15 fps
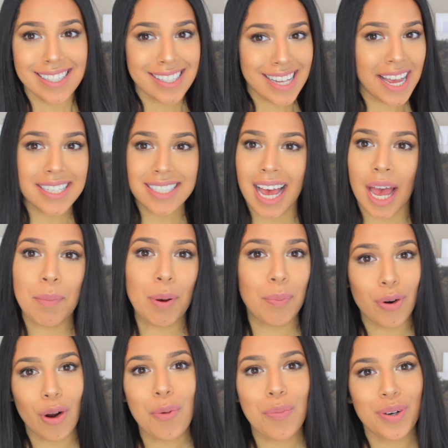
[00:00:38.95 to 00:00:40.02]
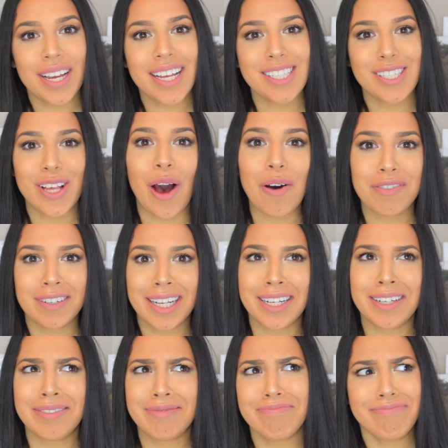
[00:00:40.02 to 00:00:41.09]
daytime appropriate soft
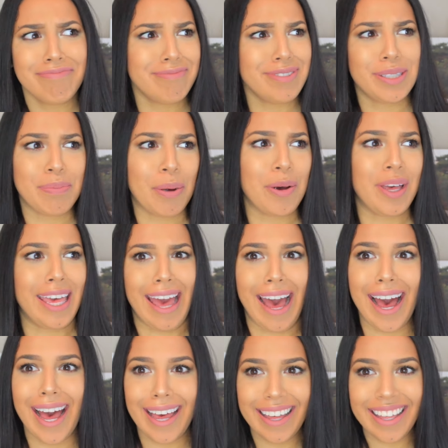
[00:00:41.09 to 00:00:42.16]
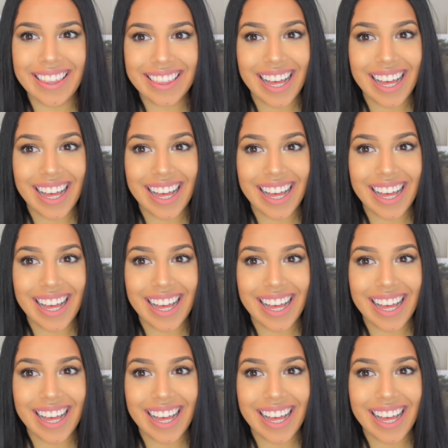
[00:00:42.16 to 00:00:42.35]
smoky eye.